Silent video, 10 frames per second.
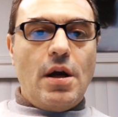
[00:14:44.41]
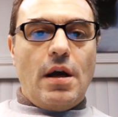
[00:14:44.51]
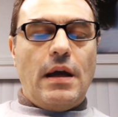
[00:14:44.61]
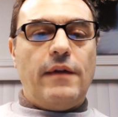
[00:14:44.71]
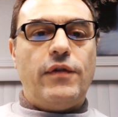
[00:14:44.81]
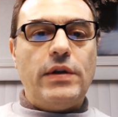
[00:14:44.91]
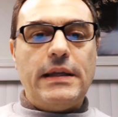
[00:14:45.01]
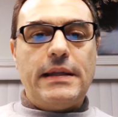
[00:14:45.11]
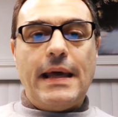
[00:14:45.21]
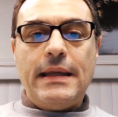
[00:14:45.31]
If you need
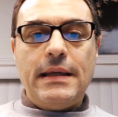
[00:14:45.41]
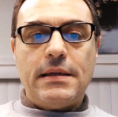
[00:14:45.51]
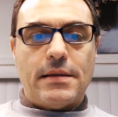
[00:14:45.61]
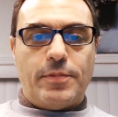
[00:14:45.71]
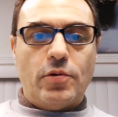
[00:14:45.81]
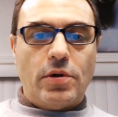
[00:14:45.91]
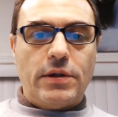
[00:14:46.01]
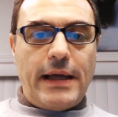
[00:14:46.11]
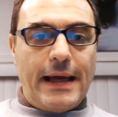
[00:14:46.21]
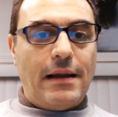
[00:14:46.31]
any support,
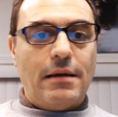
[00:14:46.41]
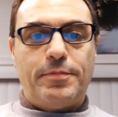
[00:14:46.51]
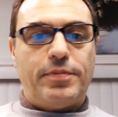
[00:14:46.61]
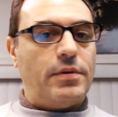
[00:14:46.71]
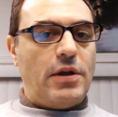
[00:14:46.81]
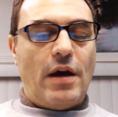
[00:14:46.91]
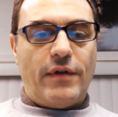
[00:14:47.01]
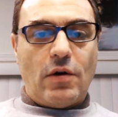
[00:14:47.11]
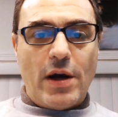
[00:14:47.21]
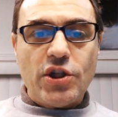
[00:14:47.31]
help, you have a
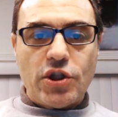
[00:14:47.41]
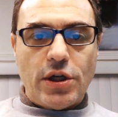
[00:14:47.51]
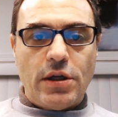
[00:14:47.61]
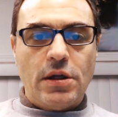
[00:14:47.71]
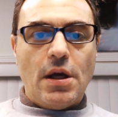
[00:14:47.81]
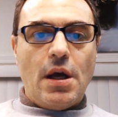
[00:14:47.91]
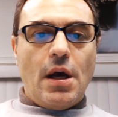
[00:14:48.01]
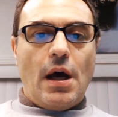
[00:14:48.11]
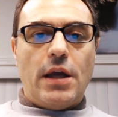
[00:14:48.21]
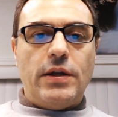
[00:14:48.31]
question,
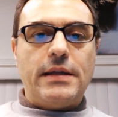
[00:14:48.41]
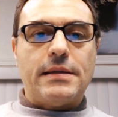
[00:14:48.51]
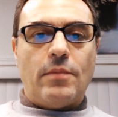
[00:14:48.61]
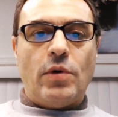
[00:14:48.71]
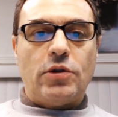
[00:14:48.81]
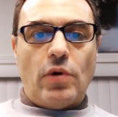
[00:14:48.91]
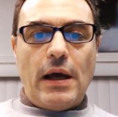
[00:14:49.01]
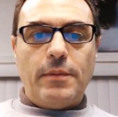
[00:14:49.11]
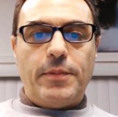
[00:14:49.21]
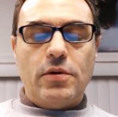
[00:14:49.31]
you need someone to
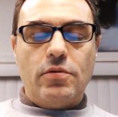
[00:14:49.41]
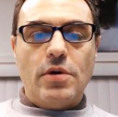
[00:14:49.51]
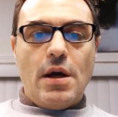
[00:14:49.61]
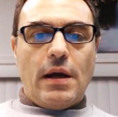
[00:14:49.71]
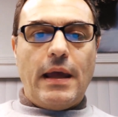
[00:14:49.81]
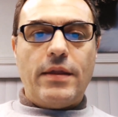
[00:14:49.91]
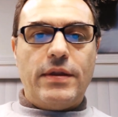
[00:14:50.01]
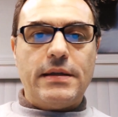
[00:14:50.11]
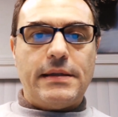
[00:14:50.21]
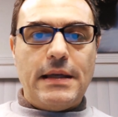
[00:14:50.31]
help you get
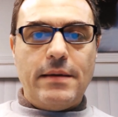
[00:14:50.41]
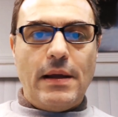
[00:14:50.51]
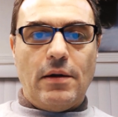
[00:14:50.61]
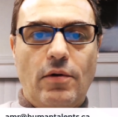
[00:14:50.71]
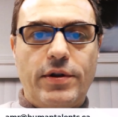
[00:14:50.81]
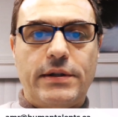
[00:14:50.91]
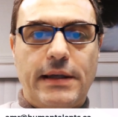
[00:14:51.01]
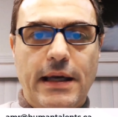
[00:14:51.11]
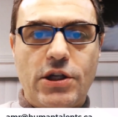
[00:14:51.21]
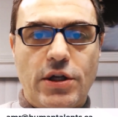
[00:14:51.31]
this email
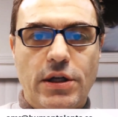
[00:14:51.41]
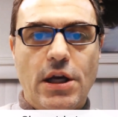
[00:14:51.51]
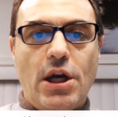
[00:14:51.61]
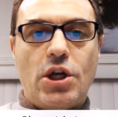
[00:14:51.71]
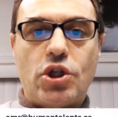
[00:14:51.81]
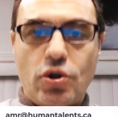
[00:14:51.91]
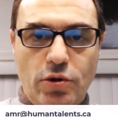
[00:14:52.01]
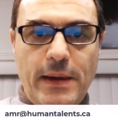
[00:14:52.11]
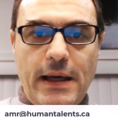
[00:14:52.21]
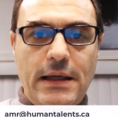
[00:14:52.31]
authentication, shoot
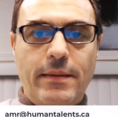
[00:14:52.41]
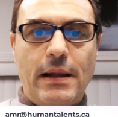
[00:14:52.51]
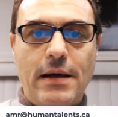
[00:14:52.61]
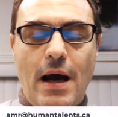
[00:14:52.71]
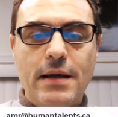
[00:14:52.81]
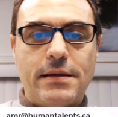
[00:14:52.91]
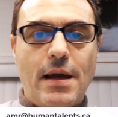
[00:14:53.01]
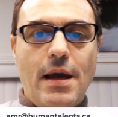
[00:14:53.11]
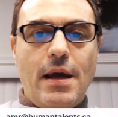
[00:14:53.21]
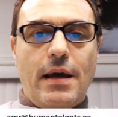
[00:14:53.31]
me an email, guys.
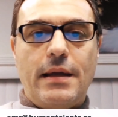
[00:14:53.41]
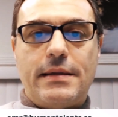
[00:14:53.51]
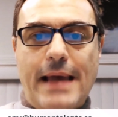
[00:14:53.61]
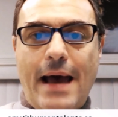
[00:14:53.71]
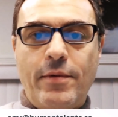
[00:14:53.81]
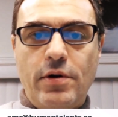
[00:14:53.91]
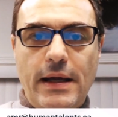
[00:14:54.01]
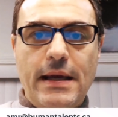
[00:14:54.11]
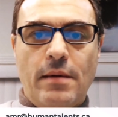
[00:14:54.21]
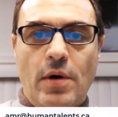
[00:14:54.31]
It's amr,
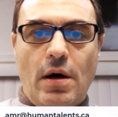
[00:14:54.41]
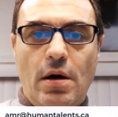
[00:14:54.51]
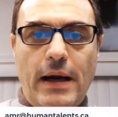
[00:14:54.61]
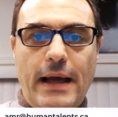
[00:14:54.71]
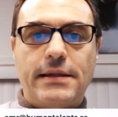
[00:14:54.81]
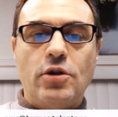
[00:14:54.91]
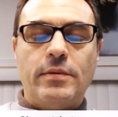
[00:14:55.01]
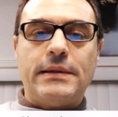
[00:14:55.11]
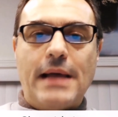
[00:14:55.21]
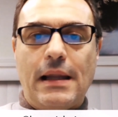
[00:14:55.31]
AMR,
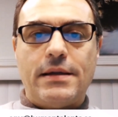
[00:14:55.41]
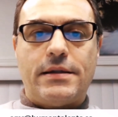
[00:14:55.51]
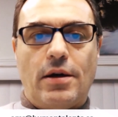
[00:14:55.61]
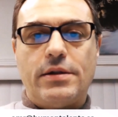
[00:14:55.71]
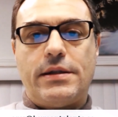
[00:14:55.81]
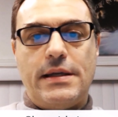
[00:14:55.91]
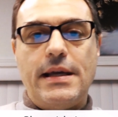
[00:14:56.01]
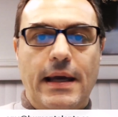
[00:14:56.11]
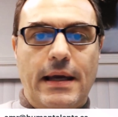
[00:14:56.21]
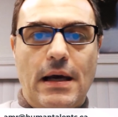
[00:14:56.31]

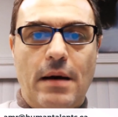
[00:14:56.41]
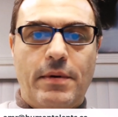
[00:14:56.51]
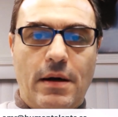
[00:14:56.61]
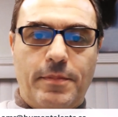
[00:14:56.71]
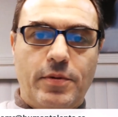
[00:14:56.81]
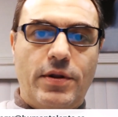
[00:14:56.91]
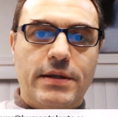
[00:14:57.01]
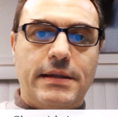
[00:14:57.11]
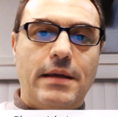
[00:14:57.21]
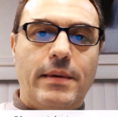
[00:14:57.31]
@humantalents.ca. I'm going to put this
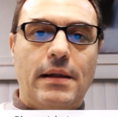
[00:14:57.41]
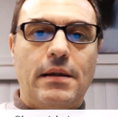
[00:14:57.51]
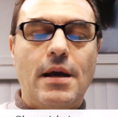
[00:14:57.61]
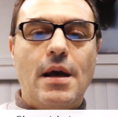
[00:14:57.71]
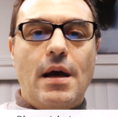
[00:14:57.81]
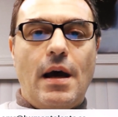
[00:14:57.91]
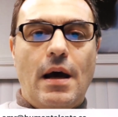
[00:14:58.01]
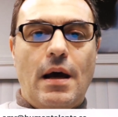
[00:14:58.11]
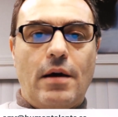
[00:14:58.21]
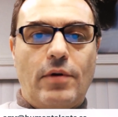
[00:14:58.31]
email
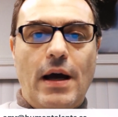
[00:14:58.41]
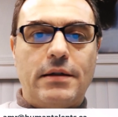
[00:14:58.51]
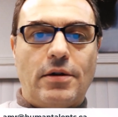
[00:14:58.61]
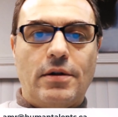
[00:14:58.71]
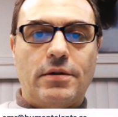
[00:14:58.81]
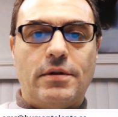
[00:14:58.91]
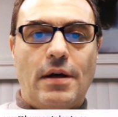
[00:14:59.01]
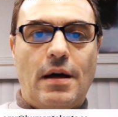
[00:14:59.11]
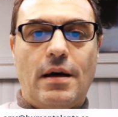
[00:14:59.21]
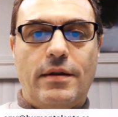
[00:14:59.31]
right on
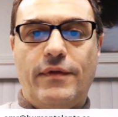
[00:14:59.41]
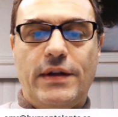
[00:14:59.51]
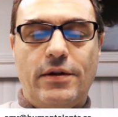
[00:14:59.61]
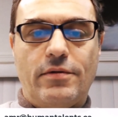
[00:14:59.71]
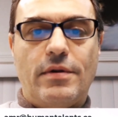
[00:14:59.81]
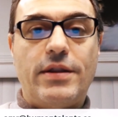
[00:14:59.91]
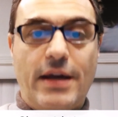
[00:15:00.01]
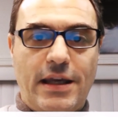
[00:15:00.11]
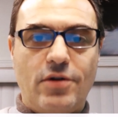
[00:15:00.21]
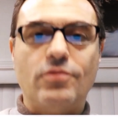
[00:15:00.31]
the video. Thank
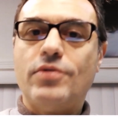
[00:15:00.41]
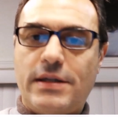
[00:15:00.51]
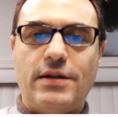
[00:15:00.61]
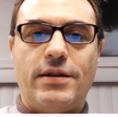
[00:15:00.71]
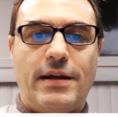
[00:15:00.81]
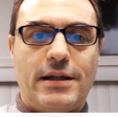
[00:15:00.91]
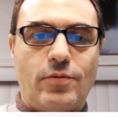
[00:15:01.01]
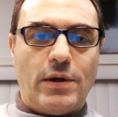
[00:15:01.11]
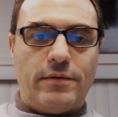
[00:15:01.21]
you. See you in the next one.